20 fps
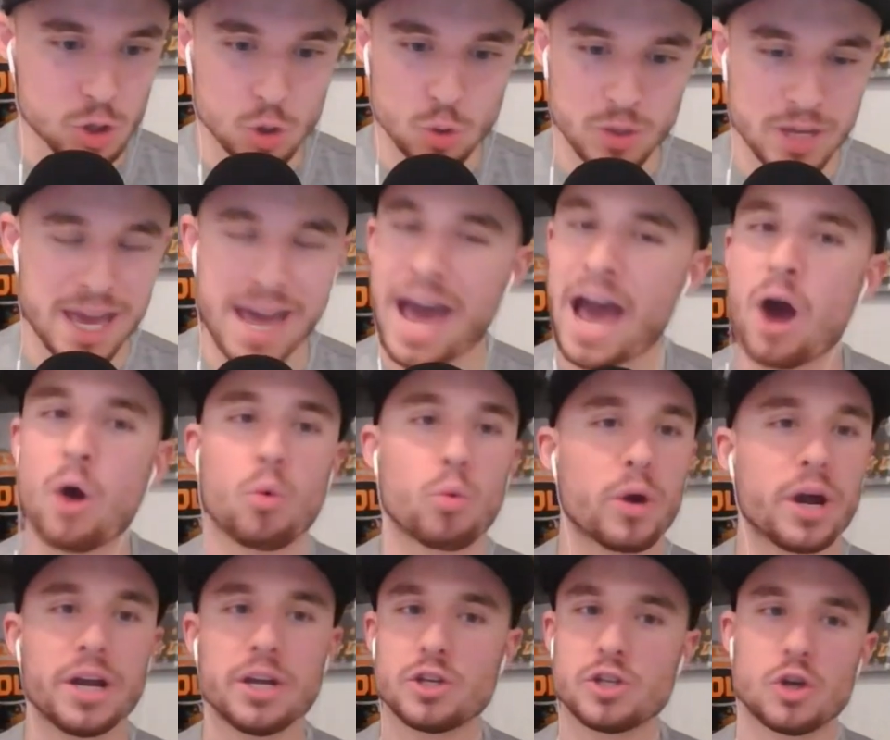get
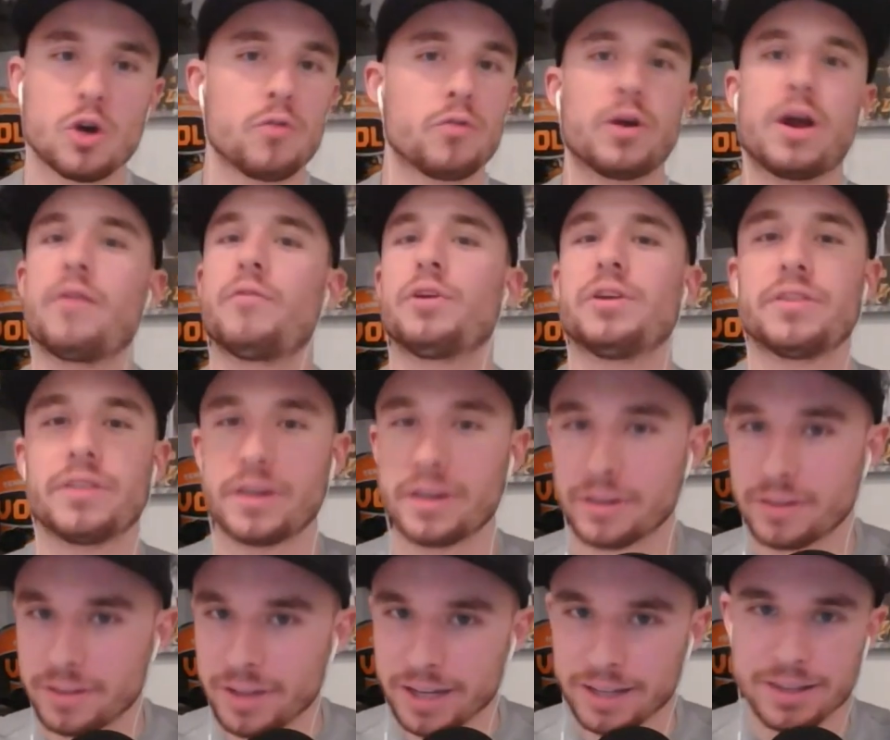outraged over everything.
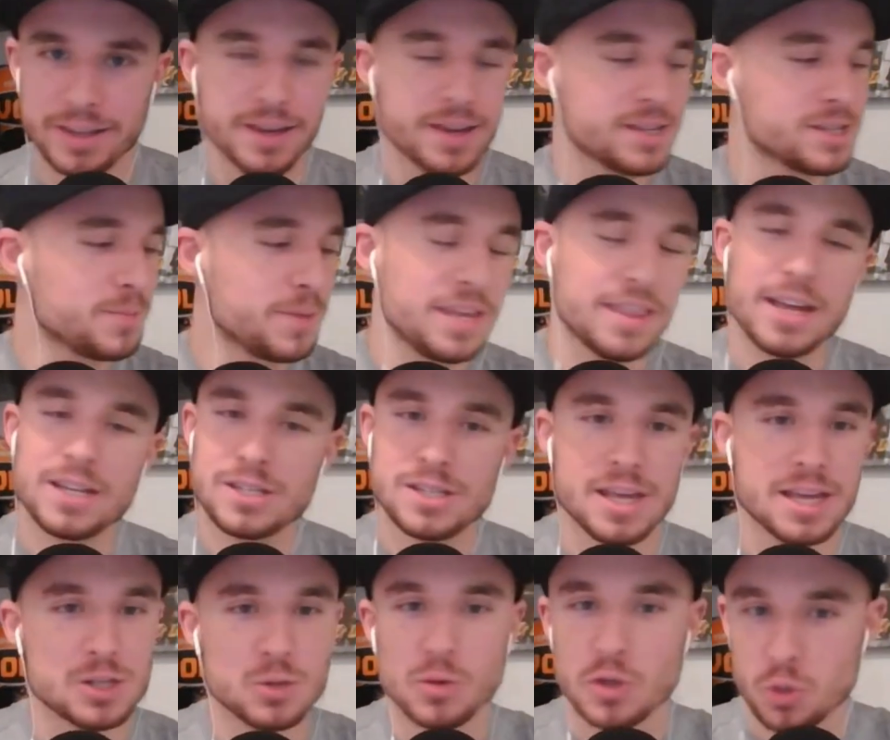Like, to me, that's
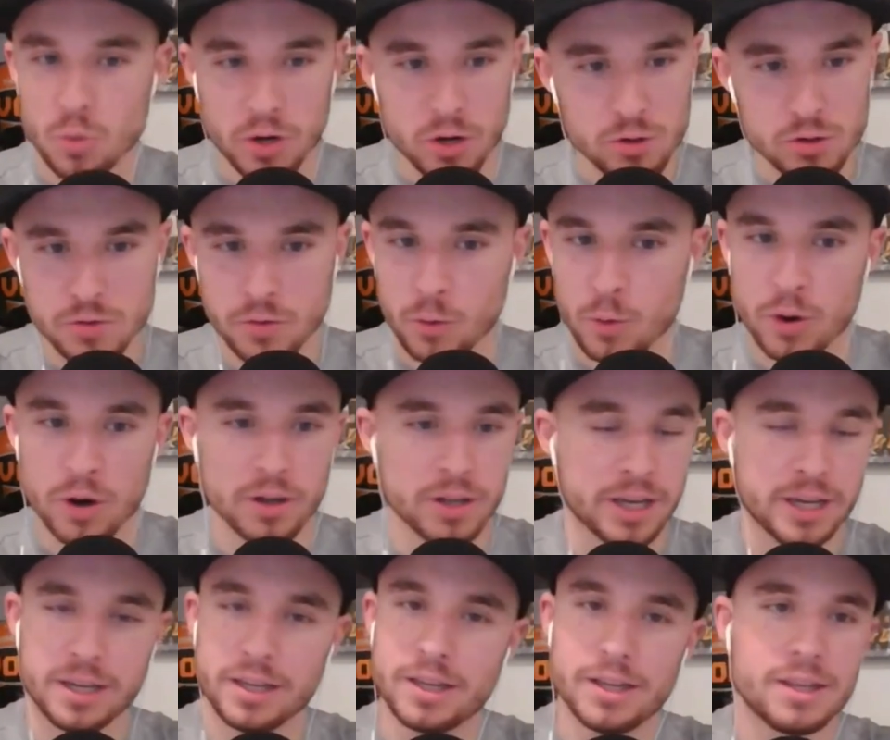what Twitter's for.
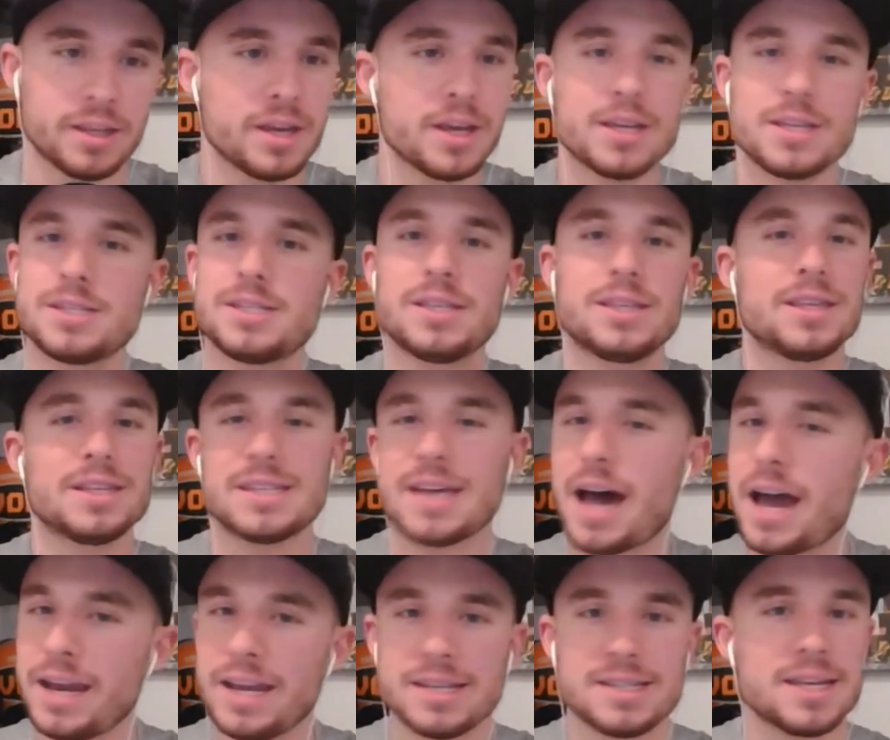Like, if the
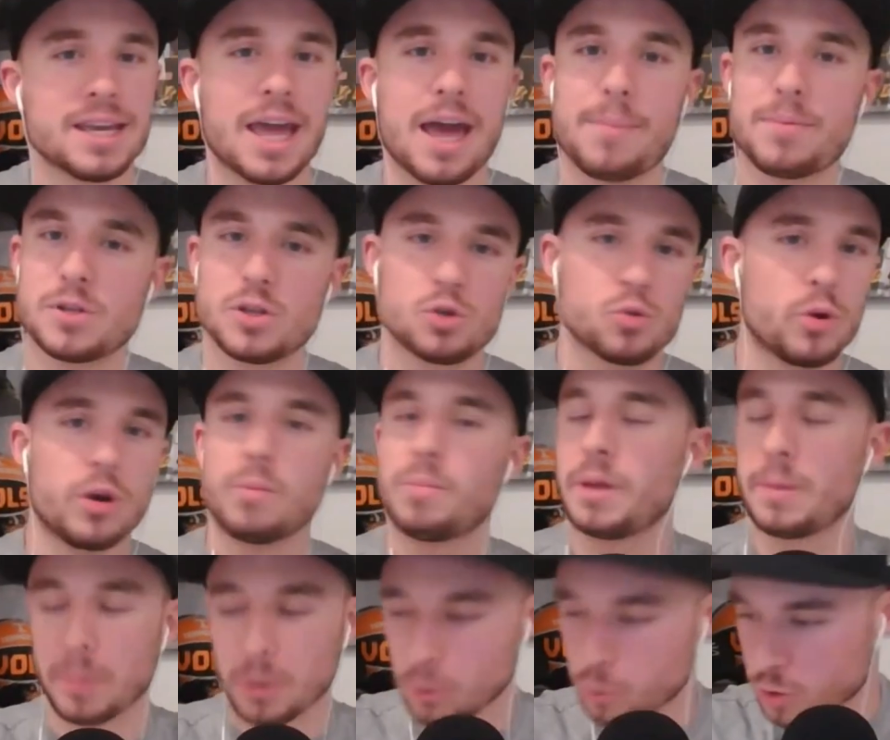tiniest thing happens on Twitter and
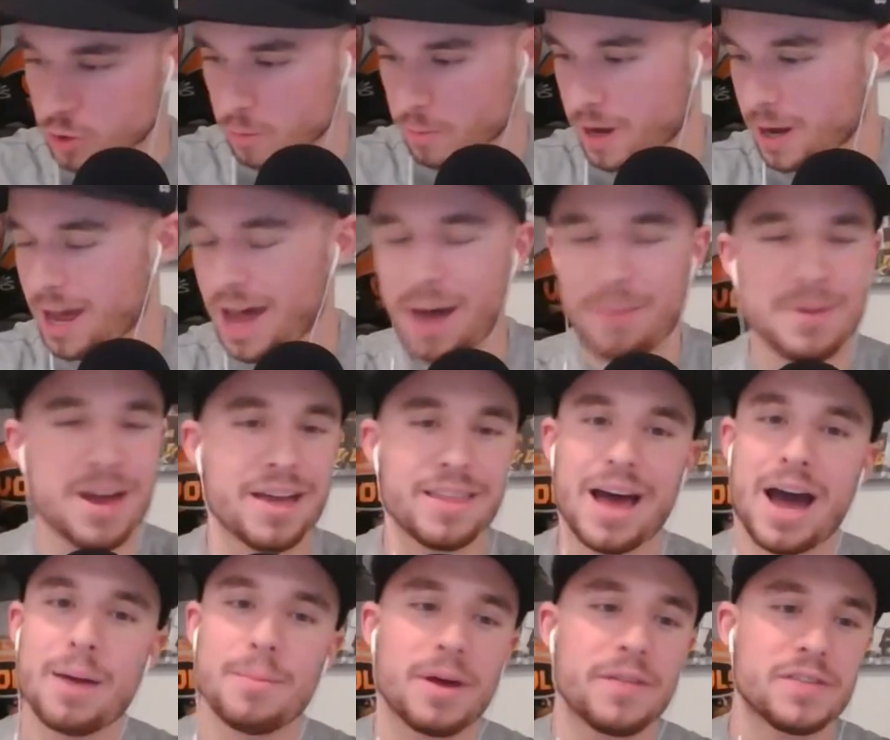people lose their mind, I'm not
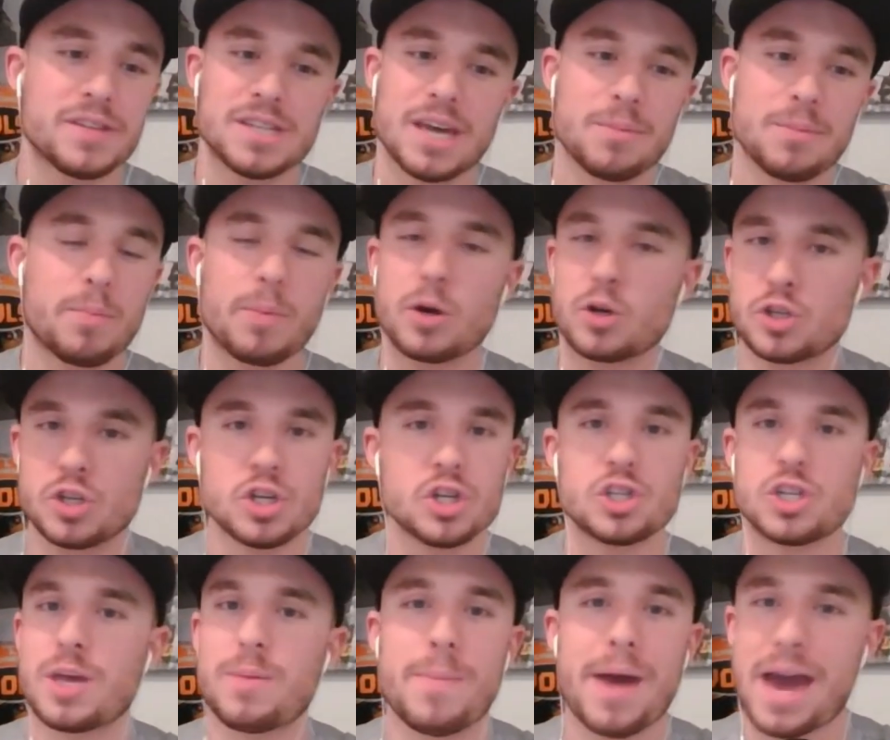the type of person to
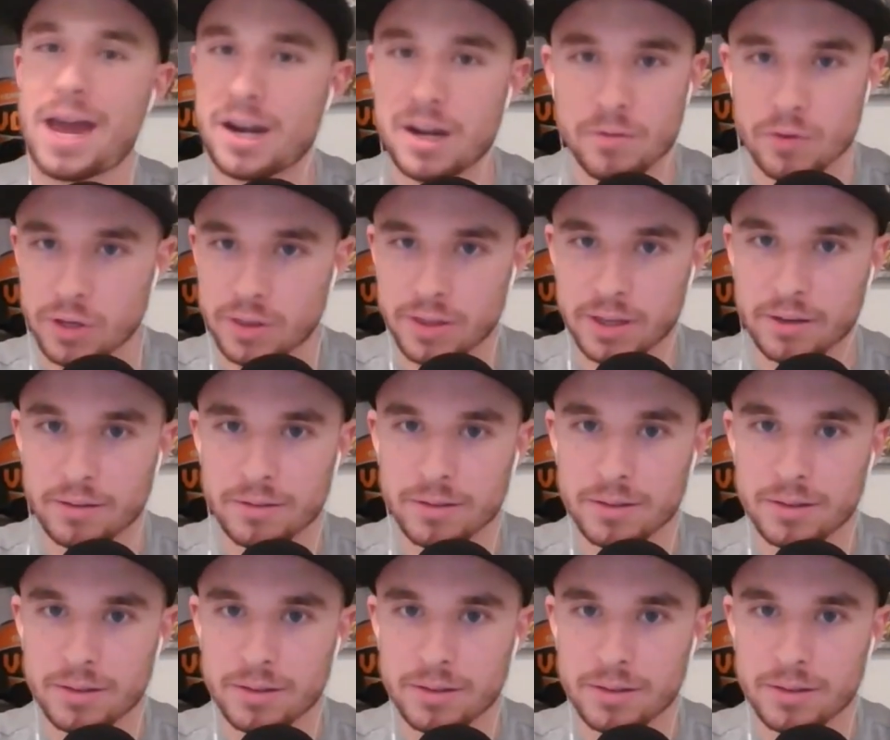just get mad at everything.